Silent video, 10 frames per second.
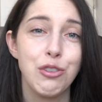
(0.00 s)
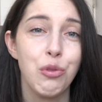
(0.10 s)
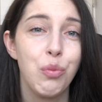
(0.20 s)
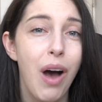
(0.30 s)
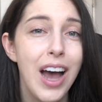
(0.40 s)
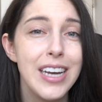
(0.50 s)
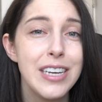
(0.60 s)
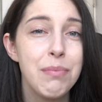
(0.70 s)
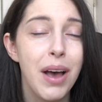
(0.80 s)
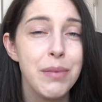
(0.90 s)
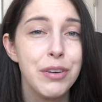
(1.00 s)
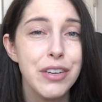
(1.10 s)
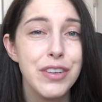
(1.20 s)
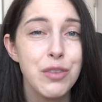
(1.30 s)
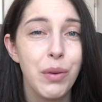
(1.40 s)
So why did my
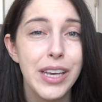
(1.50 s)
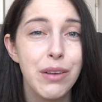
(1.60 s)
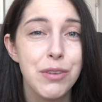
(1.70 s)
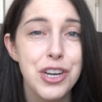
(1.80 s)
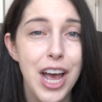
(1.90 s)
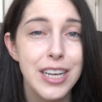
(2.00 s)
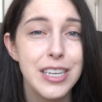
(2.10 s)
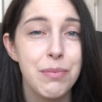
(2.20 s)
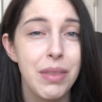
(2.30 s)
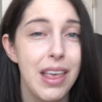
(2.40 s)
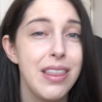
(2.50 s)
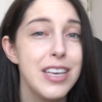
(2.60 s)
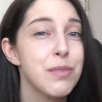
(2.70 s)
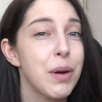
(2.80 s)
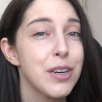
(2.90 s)
previous one get rejected, but then
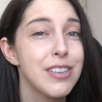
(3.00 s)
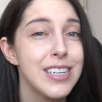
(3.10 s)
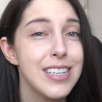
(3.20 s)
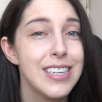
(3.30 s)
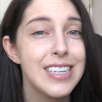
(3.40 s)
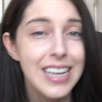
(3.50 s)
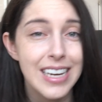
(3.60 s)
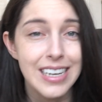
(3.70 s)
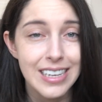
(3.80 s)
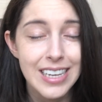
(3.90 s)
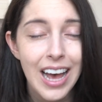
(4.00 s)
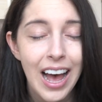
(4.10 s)
this person's didn't?